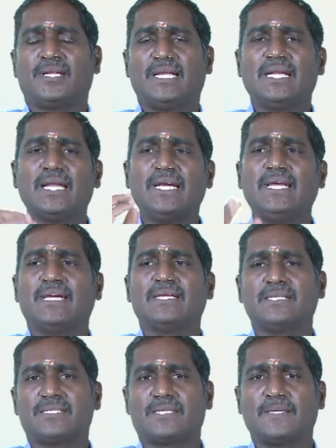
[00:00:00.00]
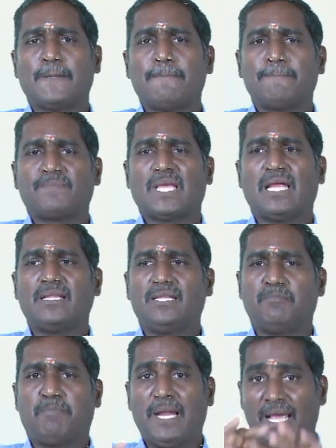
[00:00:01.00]
ingredients, and the
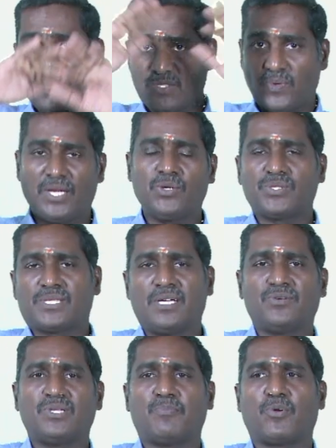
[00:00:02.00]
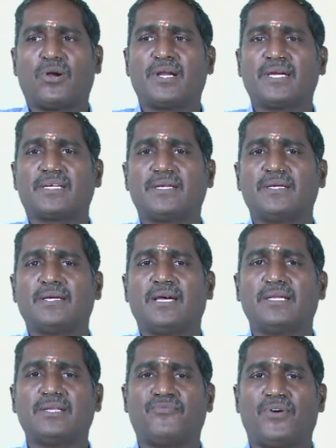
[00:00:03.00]
place where you serve the product
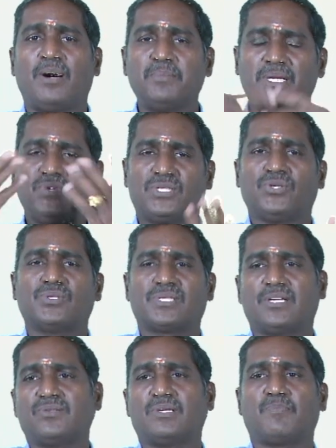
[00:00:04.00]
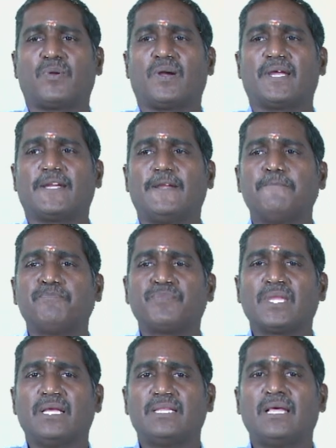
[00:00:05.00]
and the form in which you serve the product,
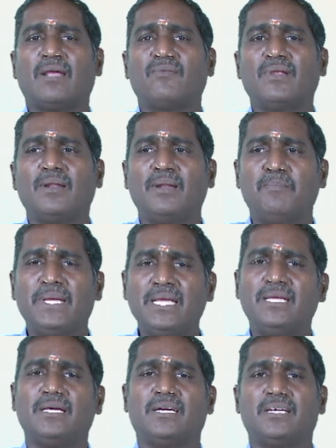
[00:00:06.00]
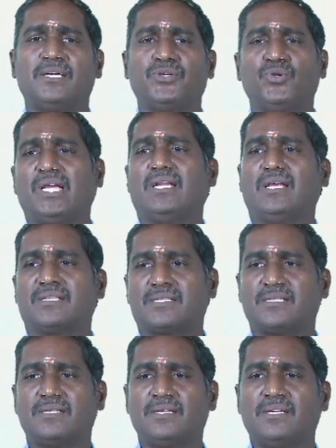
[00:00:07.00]
there will be a uniqueness,
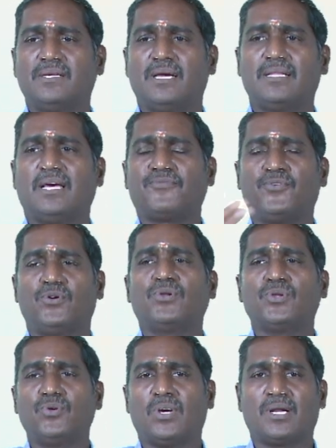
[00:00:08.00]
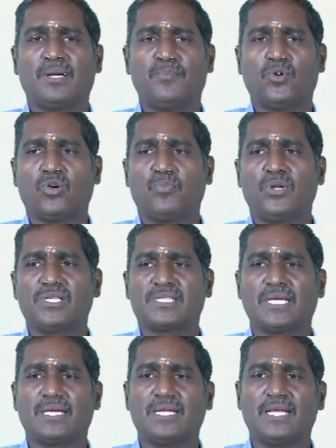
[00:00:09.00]
and therefore you are
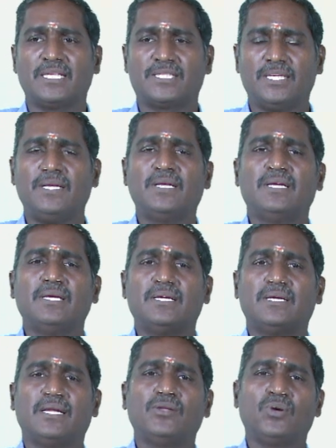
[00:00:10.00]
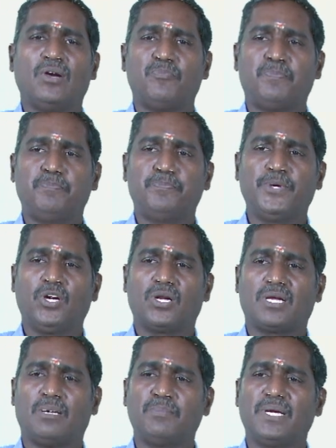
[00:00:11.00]
monopolistic in nature, and you have pure
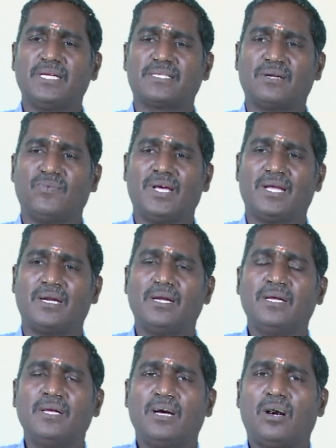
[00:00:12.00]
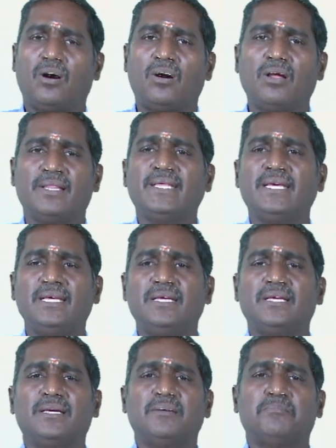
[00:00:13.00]
competition where all the
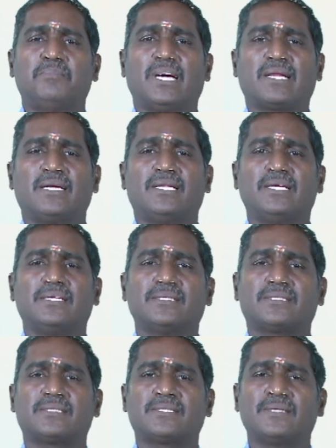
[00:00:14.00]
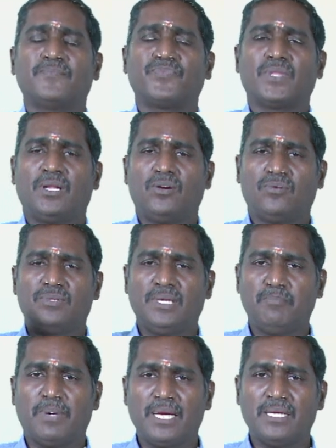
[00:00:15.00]
marketeers, the
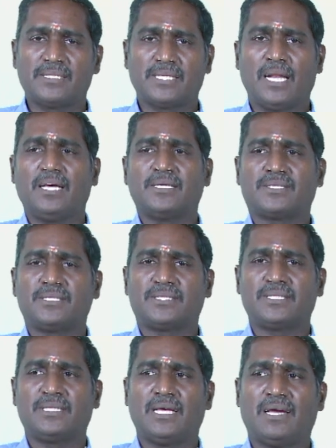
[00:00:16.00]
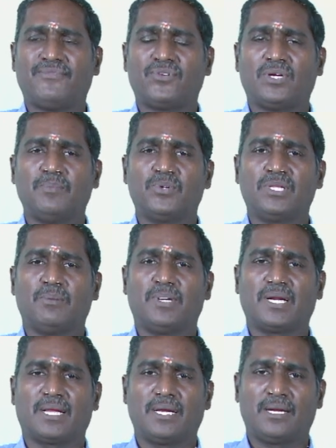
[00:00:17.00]
buy sellers, they have to come to the
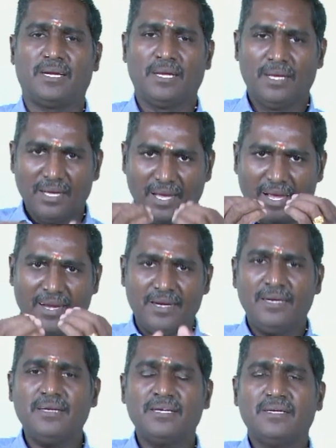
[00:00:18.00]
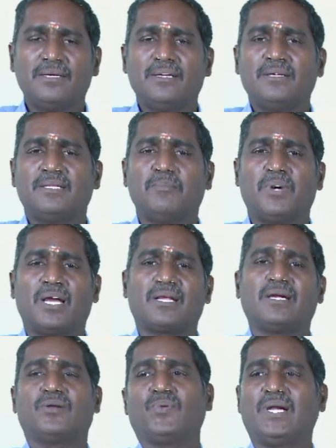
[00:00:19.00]
market, and the
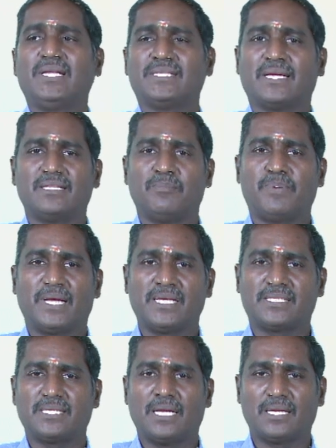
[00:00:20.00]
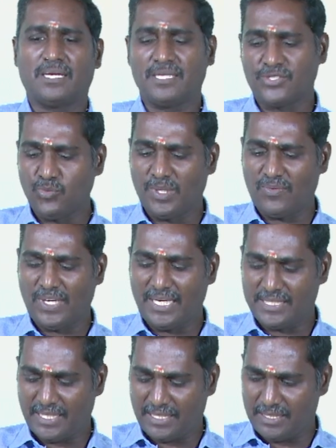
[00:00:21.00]
market will decide the price and consumer will
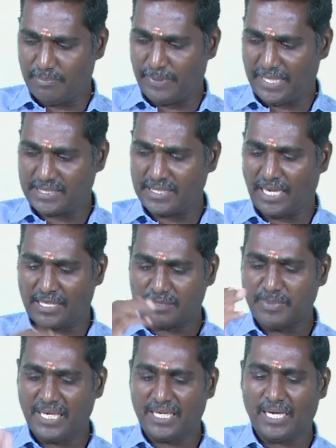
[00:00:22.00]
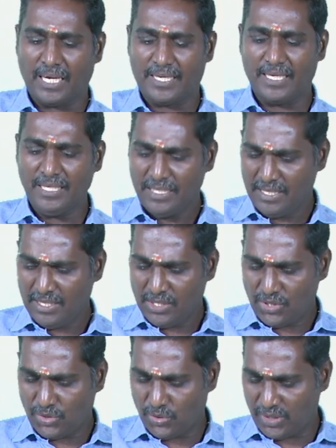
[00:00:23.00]
decide the price. That's being dealt in
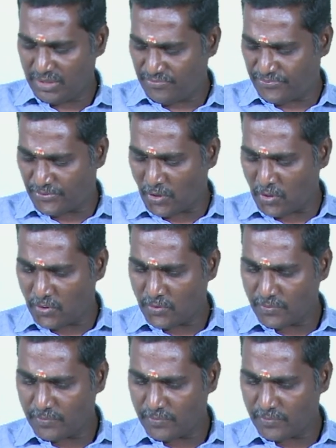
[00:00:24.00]
unit 4.